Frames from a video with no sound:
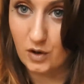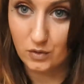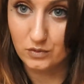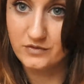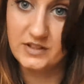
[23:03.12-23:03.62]

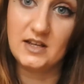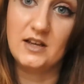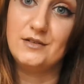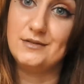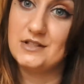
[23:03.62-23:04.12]
haul
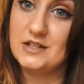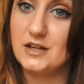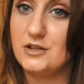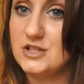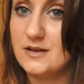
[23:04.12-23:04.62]
videos,
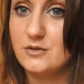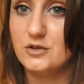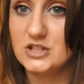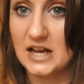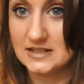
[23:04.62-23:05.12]

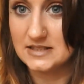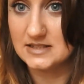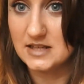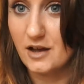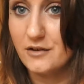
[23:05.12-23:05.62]
general chatty
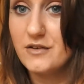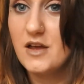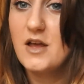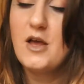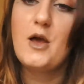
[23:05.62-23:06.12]
stuff,
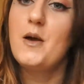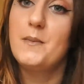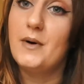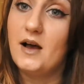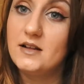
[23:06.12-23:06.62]

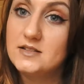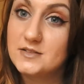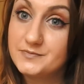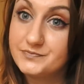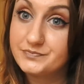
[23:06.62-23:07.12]
but
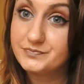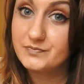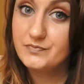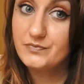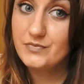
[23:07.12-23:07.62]

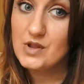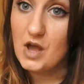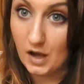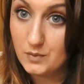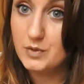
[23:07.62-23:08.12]

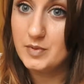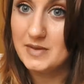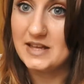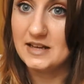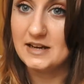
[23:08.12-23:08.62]
I will be
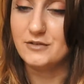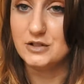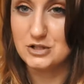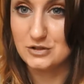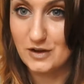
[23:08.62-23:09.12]
making an
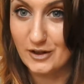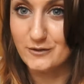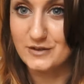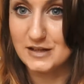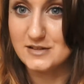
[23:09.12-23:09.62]
effort to do
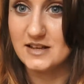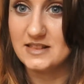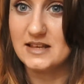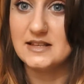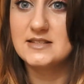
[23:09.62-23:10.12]
other videos
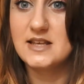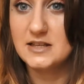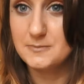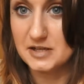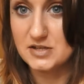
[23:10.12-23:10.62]
like this,
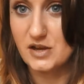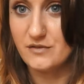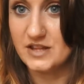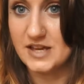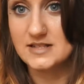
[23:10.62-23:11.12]
especially
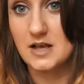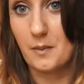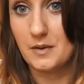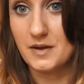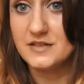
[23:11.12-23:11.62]
over the next
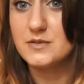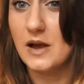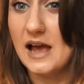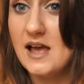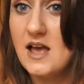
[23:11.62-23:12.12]
couple of months
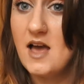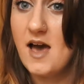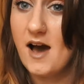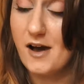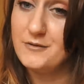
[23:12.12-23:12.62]
where
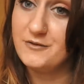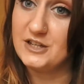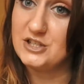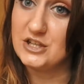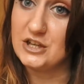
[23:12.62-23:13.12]
I'm
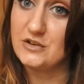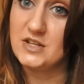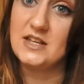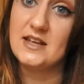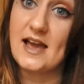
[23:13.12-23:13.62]
finishing
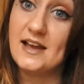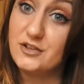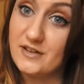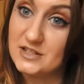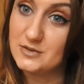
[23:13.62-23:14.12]
uni
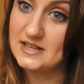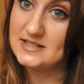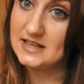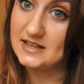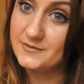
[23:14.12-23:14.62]
and
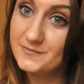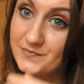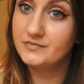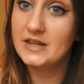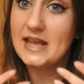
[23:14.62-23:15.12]
graduating.
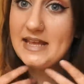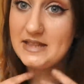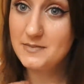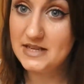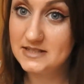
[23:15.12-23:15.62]

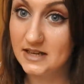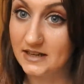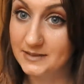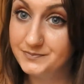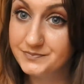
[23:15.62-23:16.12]
In the
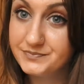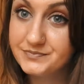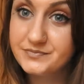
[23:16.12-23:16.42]
meantime,